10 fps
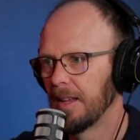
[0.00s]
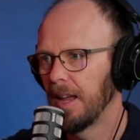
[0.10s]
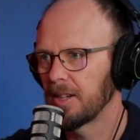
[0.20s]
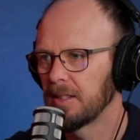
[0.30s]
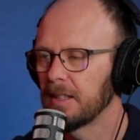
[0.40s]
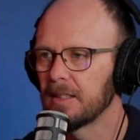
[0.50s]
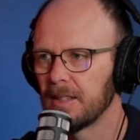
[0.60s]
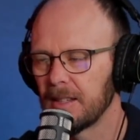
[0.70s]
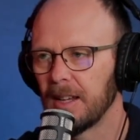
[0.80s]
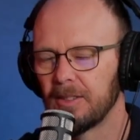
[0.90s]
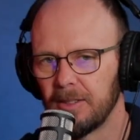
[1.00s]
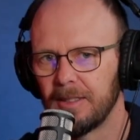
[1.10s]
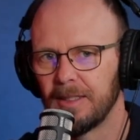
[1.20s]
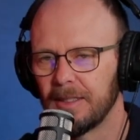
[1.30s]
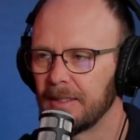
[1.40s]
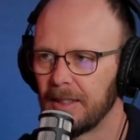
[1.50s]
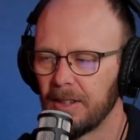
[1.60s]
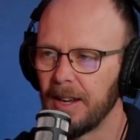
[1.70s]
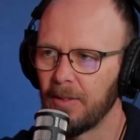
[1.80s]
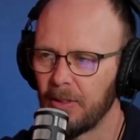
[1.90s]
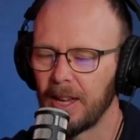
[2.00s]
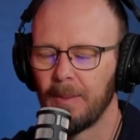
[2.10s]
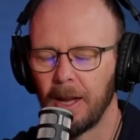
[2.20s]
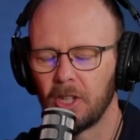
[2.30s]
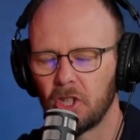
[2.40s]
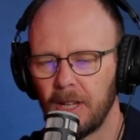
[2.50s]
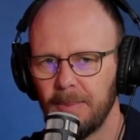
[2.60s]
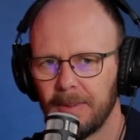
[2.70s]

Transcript: Actually, that didn't sound good, did it? I don't have a thing about sheep.